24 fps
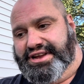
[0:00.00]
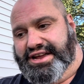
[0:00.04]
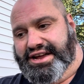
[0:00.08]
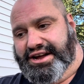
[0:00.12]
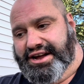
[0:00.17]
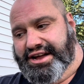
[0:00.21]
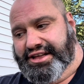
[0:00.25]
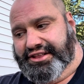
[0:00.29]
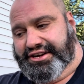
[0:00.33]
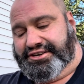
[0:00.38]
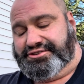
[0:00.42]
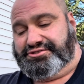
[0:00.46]

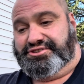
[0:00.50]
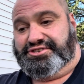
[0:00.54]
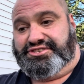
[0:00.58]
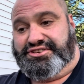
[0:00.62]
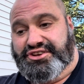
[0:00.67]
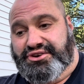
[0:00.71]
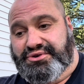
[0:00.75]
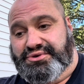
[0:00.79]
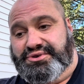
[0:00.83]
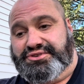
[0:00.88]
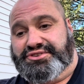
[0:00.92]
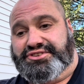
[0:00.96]

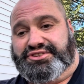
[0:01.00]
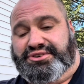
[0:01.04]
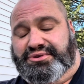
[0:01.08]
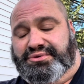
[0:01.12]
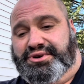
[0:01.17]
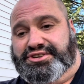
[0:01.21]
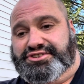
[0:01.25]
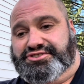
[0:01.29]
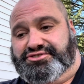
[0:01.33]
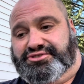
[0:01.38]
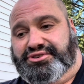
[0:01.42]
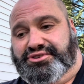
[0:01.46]
electricity
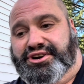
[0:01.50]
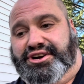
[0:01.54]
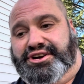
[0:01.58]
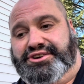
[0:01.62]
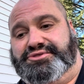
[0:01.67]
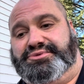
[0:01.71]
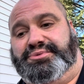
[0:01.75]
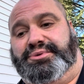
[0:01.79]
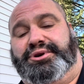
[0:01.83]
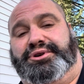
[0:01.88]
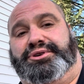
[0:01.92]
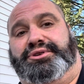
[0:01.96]
always drawn
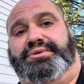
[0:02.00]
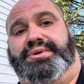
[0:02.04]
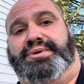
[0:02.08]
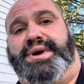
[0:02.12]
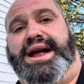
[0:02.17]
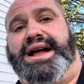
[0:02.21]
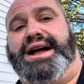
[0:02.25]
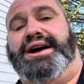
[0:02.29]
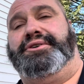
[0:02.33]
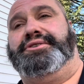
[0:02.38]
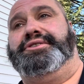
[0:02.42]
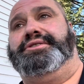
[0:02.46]
toward
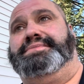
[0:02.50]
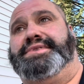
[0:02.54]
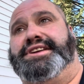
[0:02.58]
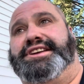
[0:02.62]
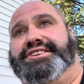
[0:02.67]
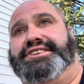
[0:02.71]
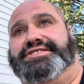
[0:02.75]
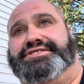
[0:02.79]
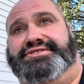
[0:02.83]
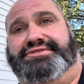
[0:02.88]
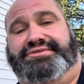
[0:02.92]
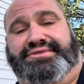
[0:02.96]
ground,
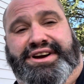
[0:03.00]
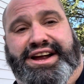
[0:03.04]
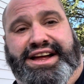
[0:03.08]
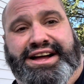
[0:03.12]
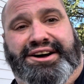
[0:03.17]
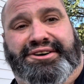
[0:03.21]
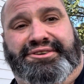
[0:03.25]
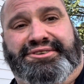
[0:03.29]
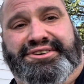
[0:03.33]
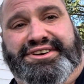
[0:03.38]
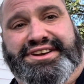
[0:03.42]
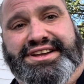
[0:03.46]
because
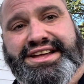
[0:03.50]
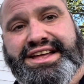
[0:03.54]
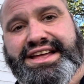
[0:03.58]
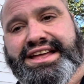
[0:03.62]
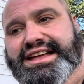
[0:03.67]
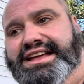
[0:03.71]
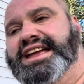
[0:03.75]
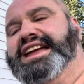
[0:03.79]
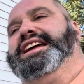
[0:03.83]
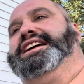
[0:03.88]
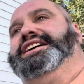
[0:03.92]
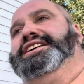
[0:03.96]
ground
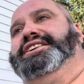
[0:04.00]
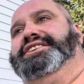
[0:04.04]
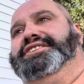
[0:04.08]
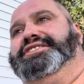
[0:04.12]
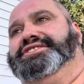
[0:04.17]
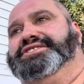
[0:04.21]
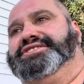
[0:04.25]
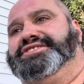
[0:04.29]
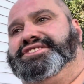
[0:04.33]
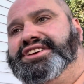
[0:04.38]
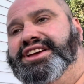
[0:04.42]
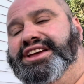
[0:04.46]

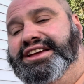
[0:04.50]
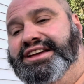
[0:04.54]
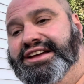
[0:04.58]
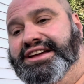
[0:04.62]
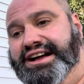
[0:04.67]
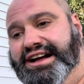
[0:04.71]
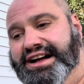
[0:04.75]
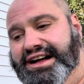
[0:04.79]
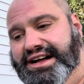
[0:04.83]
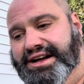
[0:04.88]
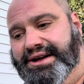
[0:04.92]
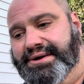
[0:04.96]
is
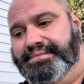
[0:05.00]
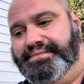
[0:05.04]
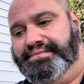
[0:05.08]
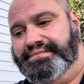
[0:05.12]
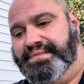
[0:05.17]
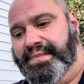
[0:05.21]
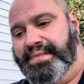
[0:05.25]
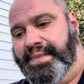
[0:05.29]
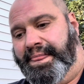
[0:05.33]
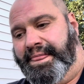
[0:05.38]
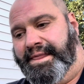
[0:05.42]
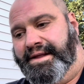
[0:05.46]

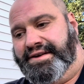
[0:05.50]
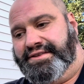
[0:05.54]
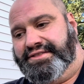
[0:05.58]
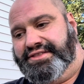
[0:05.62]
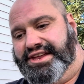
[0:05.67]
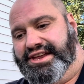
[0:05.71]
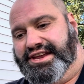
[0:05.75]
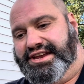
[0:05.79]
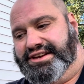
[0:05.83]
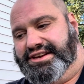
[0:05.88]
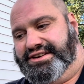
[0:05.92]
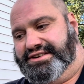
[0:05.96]

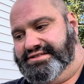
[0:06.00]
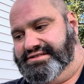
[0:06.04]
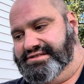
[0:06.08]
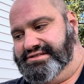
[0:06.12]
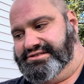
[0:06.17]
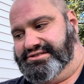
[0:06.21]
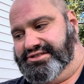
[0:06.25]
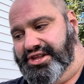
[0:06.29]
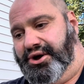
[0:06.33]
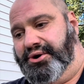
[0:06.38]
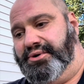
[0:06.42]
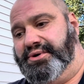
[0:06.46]
the
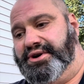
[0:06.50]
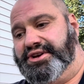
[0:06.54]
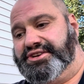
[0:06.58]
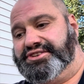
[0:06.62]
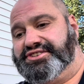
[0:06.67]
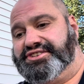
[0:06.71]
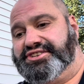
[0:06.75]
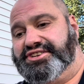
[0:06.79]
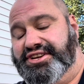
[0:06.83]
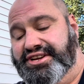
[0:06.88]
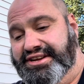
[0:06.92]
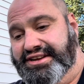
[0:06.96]

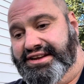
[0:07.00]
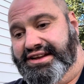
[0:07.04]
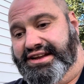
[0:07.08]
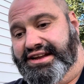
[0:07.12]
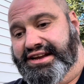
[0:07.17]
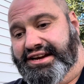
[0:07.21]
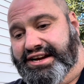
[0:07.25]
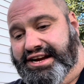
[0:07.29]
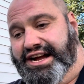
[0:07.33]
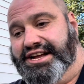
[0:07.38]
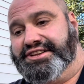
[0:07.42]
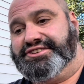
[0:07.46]
lowest
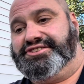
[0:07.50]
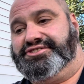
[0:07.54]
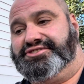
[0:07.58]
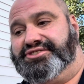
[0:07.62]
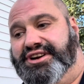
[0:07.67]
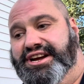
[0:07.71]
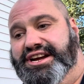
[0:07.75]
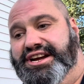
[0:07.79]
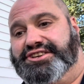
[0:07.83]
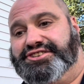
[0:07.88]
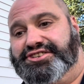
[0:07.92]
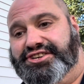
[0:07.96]

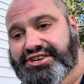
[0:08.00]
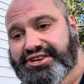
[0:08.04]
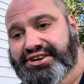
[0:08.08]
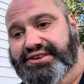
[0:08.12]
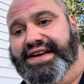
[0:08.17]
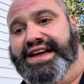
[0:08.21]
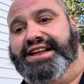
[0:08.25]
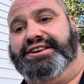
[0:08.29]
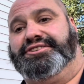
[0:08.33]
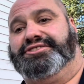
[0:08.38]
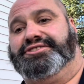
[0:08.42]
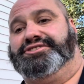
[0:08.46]
concentration of
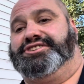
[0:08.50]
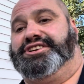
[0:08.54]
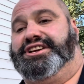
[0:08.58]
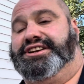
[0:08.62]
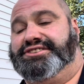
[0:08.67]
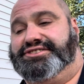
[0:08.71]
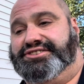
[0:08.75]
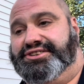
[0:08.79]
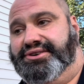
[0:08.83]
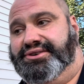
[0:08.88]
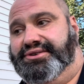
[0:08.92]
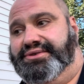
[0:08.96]
energy.
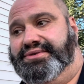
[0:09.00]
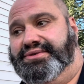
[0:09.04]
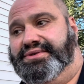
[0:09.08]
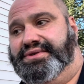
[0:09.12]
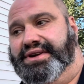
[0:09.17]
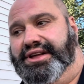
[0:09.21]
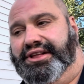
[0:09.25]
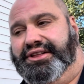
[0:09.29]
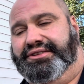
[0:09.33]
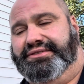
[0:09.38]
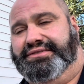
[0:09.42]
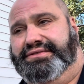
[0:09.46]

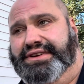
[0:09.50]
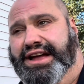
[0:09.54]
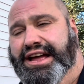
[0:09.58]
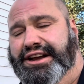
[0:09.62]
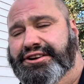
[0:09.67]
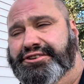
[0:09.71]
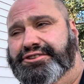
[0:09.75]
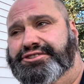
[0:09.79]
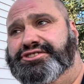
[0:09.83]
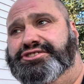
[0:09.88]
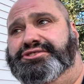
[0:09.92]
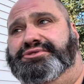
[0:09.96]
So
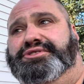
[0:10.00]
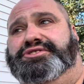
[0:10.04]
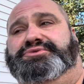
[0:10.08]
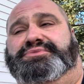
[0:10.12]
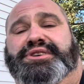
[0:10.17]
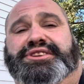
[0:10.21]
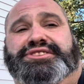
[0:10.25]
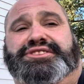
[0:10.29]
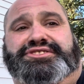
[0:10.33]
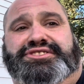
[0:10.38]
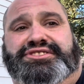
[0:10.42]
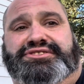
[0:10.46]
energy always
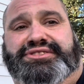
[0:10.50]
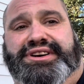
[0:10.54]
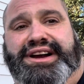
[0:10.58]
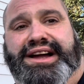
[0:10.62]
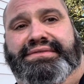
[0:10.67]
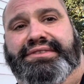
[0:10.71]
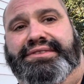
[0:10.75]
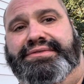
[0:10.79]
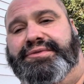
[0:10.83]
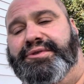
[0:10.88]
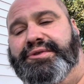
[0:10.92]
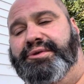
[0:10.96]
wants to
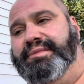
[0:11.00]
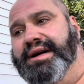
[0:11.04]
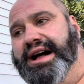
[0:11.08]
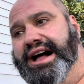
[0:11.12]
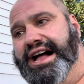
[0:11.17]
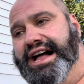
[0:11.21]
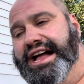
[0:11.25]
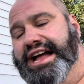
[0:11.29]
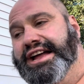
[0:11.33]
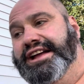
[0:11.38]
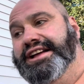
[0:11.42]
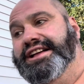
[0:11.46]
travel from
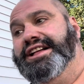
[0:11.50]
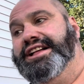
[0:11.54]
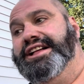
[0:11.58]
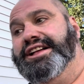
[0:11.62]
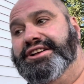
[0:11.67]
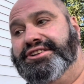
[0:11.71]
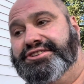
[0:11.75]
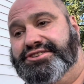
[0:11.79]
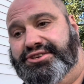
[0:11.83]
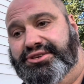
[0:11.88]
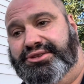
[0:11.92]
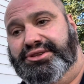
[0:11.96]
high
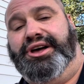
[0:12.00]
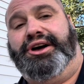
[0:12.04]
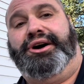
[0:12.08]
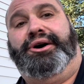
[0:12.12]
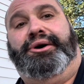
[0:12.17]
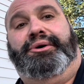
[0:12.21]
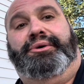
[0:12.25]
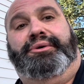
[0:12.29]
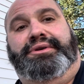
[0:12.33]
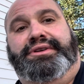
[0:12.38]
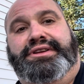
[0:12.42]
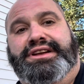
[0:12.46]
to
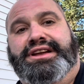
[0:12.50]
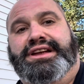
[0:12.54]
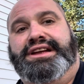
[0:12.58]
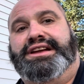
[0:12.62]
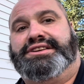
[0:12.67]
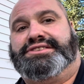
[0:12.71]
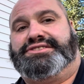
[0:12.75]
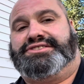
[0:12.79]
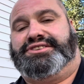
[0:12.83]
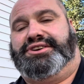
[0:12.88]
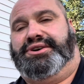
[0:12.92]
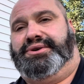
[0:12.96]
low,
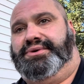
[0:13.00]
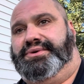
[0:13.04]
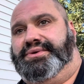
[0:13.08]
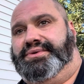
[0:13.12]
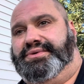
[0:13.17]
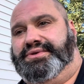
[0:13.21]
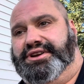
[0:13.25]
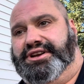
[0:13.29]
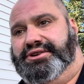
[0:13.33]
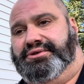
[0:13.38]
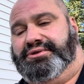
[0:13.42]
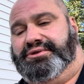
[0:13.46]

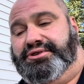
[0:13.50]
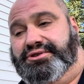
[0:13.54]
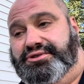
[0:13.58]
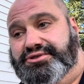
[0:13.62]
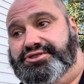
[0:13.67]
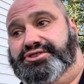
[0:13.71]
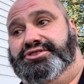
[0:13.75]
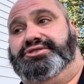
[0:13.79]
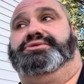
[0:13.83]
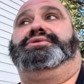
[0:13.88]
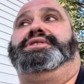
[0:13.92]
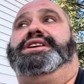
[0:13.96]
so in order
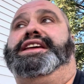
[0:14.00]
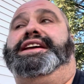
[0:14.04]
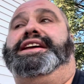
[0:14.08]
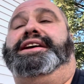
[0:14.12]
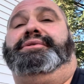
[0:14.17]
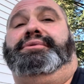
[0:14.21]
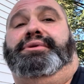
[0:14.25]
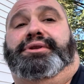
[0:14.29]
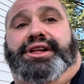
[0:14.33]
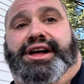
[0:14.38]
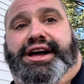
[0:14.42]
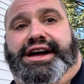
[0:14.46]
to
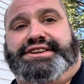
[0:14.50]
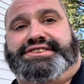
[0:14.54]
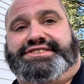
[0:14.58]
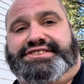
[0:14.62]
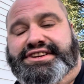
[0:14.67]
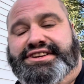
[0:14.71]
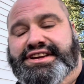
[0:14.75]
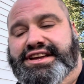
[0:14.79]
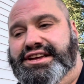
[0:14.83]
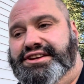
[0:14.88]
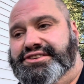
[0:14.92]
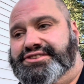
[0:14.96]
equalize.
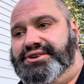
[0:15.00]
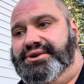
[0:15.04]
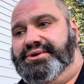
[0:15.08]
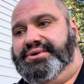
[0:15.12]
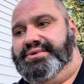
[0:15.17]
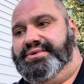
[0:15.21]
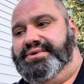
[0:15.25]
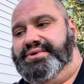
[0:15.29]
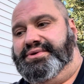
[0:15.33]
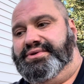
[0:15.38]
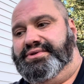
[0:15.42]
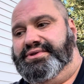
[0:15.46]

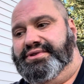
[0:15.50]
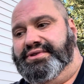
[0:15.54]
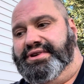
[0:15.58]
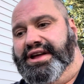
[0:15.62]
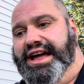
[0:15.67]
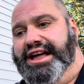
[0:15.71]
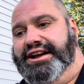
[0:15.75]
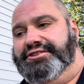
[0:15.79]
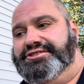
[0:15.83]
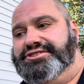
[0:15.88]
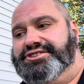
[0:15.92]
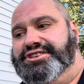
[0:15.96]
So
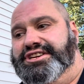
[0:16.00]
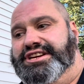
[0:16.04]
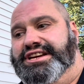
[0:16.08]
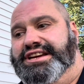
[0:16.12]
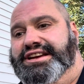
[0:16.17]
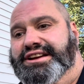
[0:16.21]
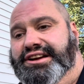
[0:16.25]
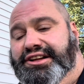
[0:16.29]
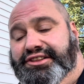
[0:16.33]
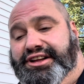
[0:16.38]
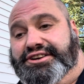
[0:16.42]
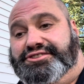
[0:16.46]

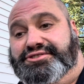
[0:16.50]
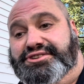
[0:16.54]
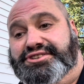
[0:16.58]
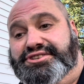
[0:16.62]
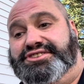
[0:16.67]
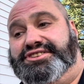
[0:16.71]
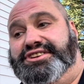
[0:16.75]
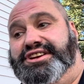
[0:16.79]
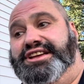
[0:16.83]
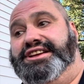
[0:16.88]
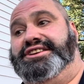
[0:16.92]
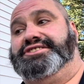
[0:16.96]

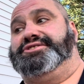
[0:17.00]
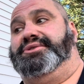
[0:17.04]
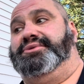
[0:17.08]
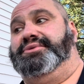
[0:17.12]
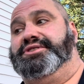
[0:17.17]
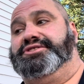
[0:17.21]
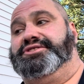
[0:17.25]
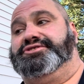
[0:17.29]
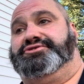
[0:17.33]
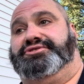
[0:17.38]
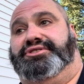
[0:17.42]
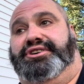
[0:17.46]
electricity is
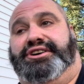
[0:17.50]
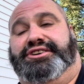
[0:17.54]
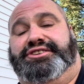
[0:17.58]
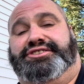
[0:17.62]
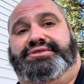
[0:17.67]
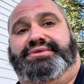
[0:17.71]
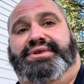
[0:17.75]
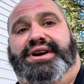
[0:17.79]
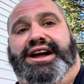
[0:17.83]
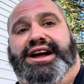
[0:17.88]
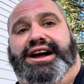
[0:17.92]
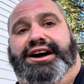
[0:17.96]
always drawn to
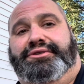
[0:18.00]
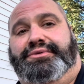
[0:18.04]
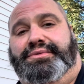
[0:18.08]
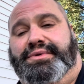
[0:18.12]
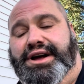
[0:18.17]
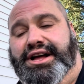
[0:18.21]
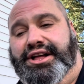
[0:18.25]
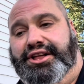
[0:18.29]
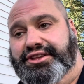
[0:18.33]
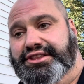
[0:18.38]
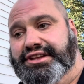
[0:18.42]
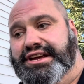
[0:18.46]
ground.
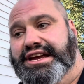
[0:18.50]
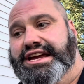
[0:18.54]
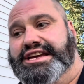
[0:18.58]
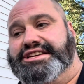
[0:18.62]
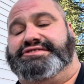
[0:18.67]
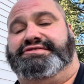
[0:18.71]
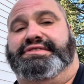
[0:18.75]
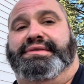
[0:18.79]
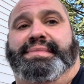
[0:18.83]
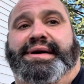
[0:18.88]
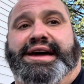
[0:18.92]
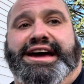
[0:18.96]
Well, in the case
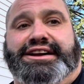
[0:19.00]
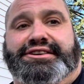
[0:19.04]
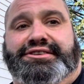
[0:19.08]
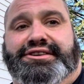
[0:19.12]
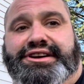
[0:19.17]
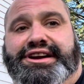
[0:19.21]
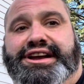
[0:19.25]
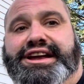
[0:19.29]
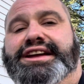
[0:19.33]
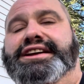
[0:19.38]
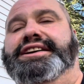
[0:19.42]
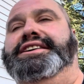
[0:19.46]
of a
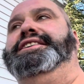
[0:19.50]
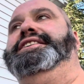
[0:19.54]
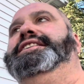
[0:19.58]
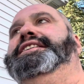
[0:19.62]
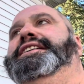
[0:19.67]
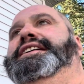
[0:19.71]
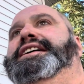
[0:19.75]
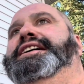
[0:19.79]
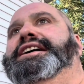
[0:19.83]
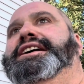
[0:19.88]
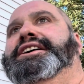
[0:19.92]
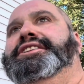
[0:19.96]
battery,
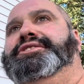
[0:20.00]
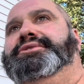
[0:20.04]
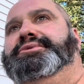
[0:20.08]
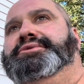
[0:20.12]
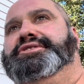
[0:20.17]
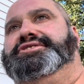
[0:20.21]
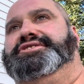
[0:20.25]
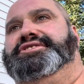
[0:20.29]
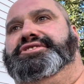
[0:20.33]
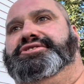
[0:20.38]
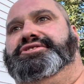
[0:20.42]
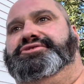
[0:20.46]
there
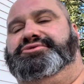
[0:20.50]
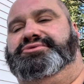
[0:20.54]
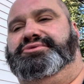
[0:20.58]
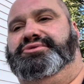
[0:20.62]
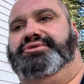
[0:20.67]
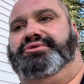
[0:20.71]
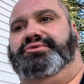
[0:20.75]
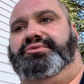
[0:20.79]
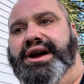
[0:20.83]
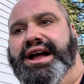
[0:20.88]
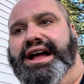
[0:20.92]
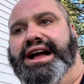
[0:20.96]
isn't a true
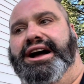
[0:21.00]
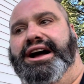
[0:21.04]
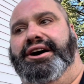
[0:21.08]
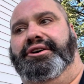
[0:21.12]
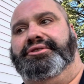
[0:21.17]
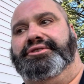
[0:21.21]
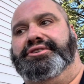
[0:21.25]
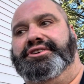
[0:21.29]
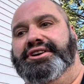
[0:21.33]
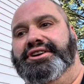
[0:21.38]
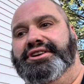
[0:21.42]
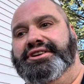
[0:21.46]

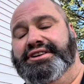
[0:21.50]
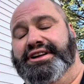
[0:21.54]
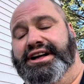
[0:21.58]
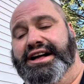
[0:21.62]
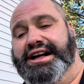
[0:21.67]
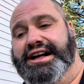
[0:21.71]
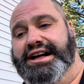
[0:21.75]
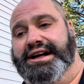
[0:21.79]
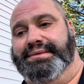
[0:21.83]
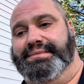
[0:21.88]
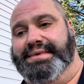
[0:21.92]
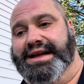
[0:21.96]
ground,
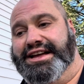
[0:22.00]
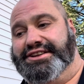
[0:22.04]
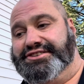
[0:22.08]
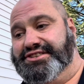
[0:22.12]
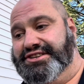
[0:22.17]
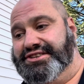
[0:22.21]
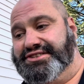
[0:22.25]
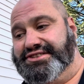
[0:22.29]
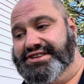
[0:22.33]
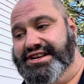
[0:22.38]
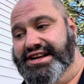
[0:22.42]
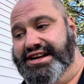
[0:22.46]
as
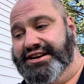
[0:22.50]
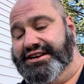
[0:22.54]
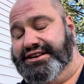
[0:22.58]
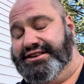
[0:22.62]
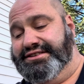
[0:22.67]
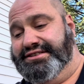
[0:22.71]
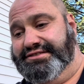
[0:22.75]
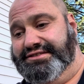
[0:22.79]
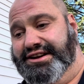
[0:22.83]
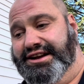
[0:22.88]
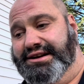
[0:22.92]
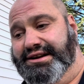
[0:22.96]
in it's not
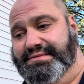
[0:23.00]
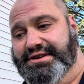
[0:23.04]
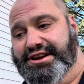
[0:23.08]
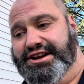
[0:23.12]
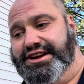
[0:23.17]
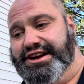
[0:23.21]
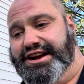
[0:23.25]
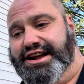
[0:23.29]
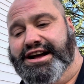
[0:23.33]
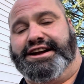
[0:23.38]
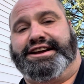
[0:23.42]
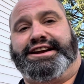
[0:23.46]
coming
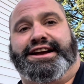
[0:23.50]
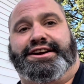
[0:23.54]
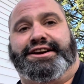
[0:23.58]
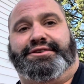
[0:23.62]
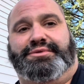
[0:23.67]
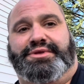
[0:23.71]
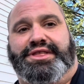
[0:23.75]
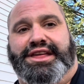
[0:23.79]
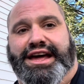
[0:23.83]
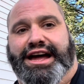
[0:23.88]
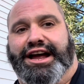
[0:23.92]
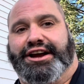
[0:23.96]
into contact
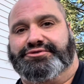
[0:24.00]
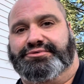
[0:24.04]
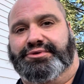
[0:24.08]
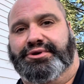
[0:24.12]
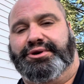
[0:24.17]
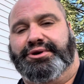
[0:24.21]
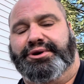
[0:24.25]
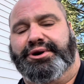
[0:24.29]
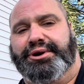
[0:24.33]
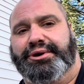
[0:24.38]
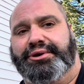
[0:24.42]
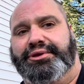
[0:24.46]
with the
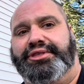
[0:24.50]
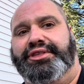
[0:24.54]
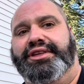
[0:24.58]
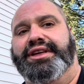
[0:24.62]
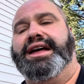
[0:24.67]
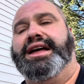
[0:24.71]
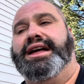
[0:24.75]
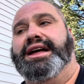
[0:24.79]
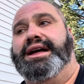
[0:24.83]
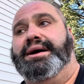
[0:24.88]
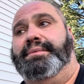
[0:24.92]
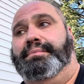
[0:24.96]
actual earth,
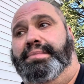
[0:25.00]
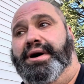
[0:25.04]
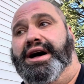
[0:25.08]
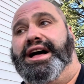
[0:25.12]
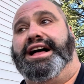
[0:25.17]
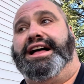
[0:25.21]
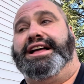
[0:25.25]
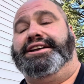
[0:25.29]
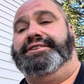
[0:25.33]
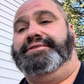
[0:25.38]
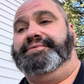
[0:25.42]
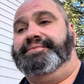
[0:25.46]

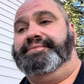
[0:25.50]
but